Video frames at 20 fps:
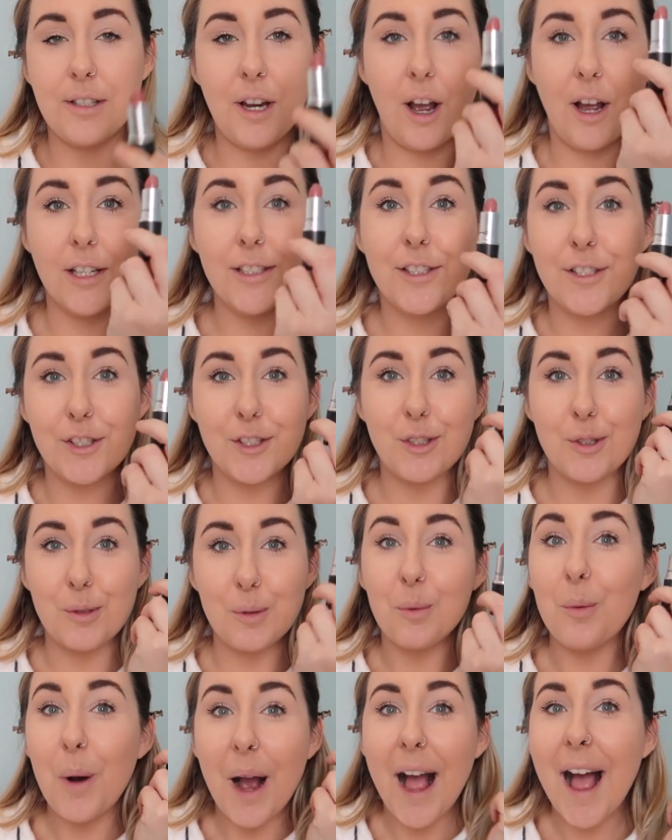I
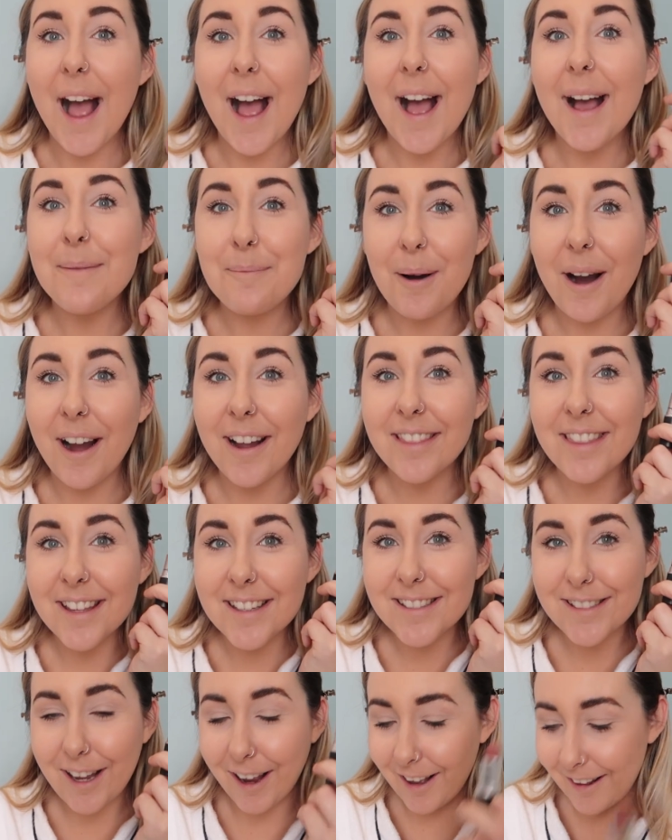swear by
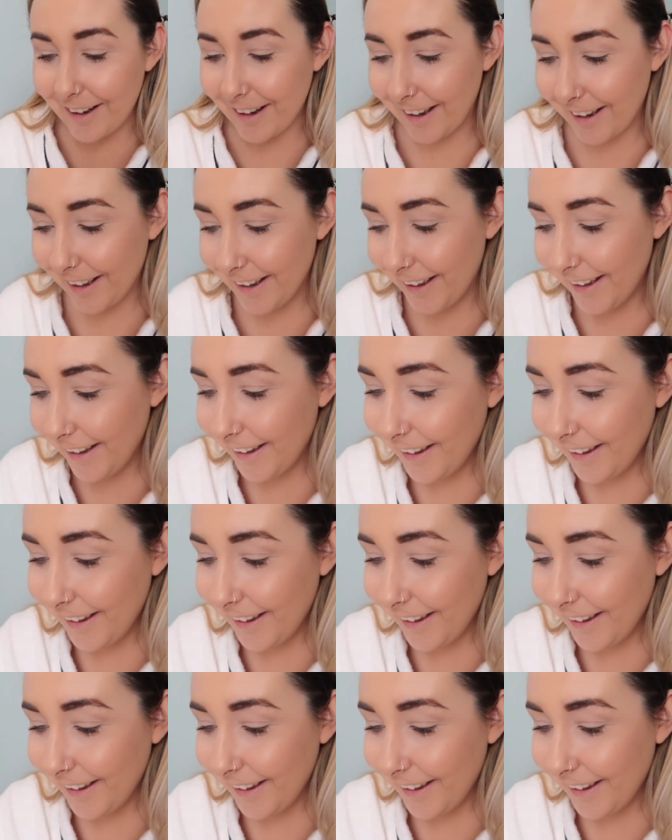this colour.